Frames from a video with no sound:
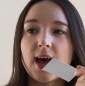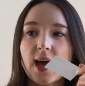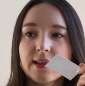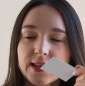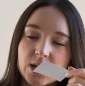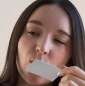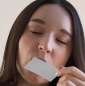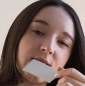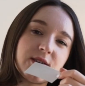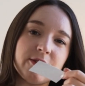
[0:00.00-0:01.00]
and that
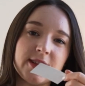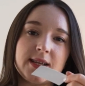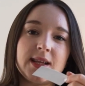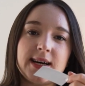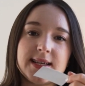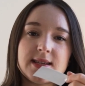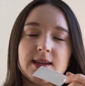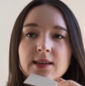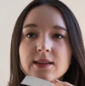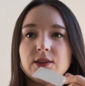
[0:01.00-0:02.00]
works really
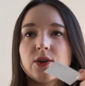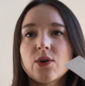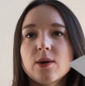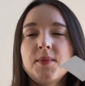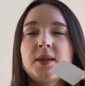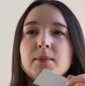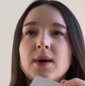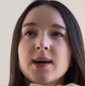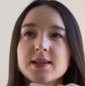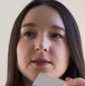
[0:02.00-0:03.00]
nicely. The tonka bean,
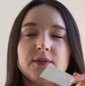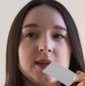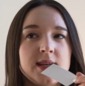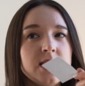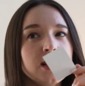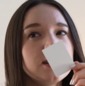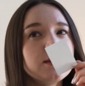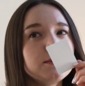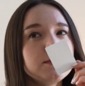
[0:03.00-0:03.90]
musk, vanilla.